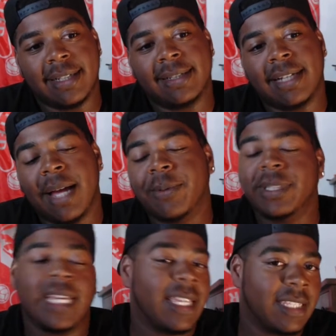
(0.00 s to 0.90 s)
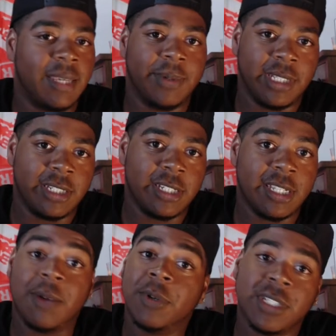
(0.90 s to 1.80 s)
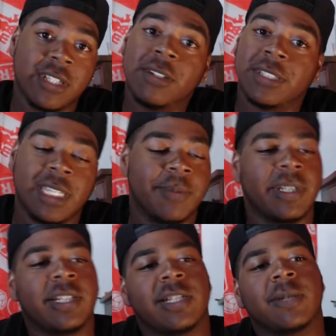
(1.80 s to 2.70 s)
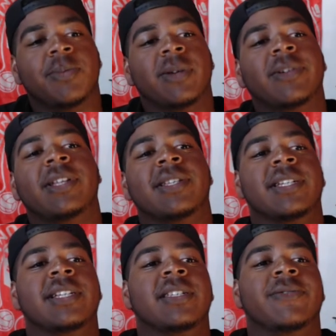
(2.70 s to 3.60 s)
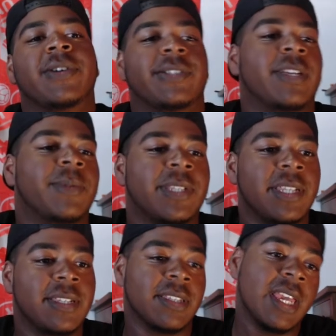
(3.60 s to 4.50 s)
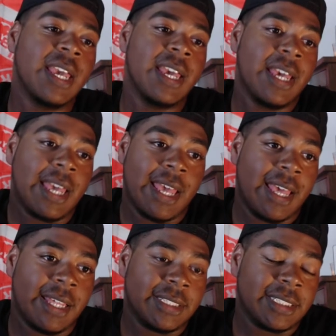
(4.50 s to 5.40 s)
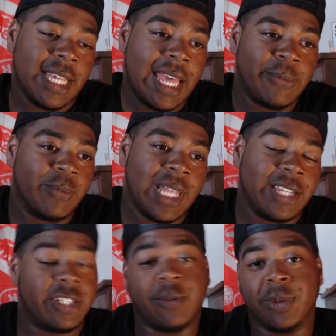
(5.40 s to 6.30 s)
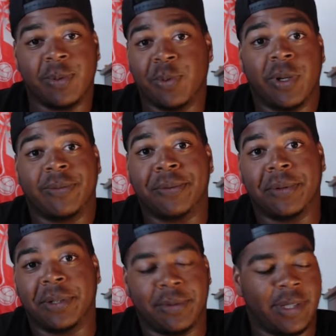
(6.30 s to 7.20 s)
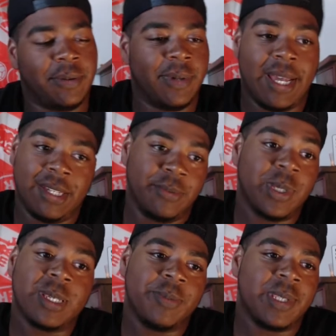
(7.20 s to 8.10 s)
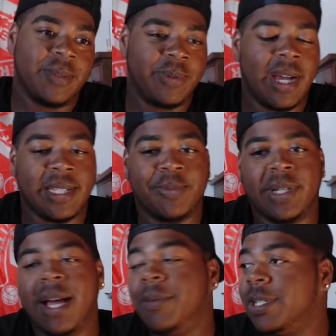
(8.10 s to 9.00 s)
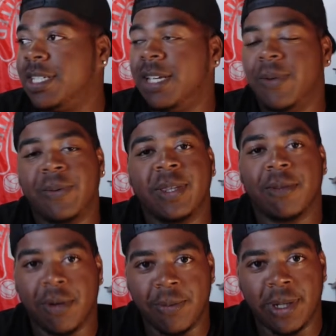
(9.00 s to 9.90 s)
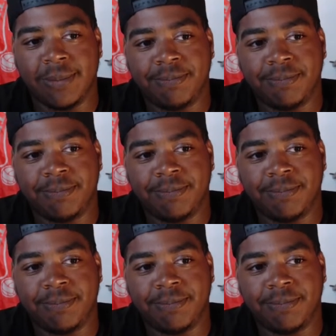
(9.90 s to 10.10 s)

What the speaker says: I want the Head to keep a clean sheet. I want us all to keep a clean sheet. But realistically, it's the first game of the season. And last year we won 4-0. So we could be surprised. But I'm going to say we win 3-1.